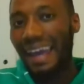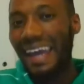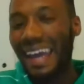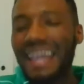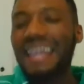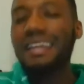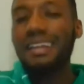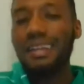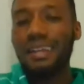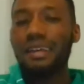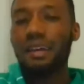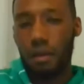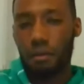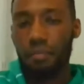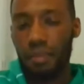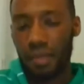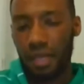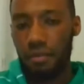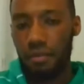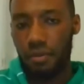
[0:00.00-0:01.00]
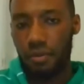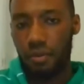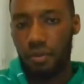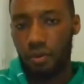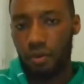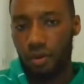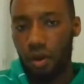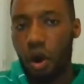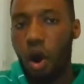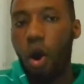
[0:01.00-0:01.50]
Indian
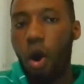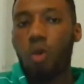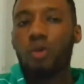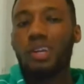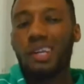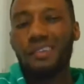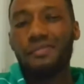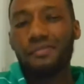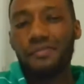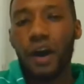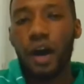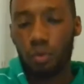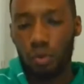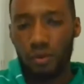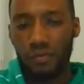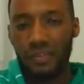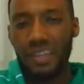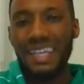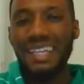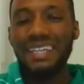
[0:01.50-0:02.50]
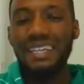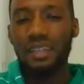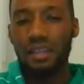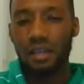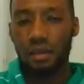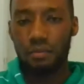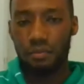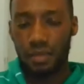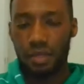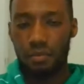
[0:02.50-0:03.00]
people only fuck with
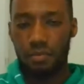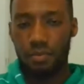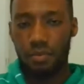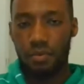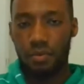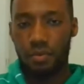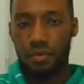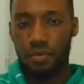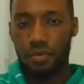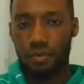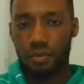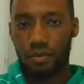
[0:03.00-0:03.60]
Indian people.